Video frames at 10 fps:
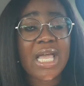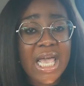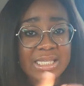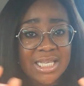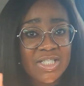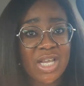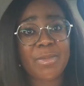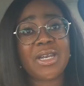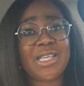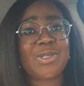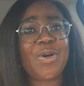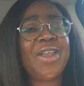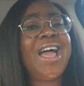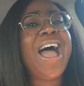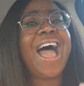is a gem on its
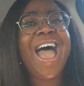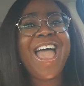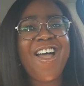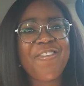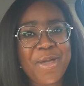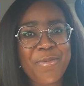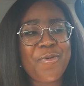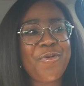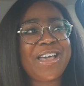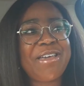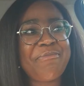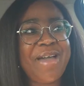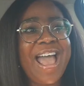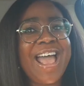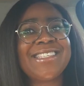own. I have people walking
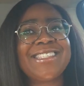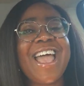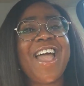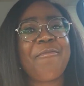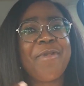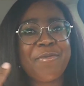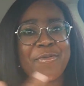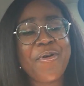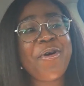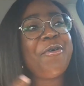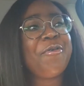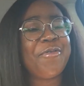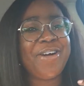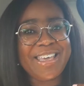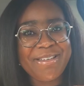past. I have people
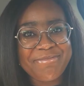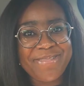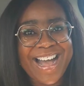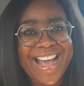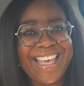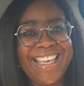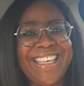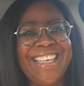walking by.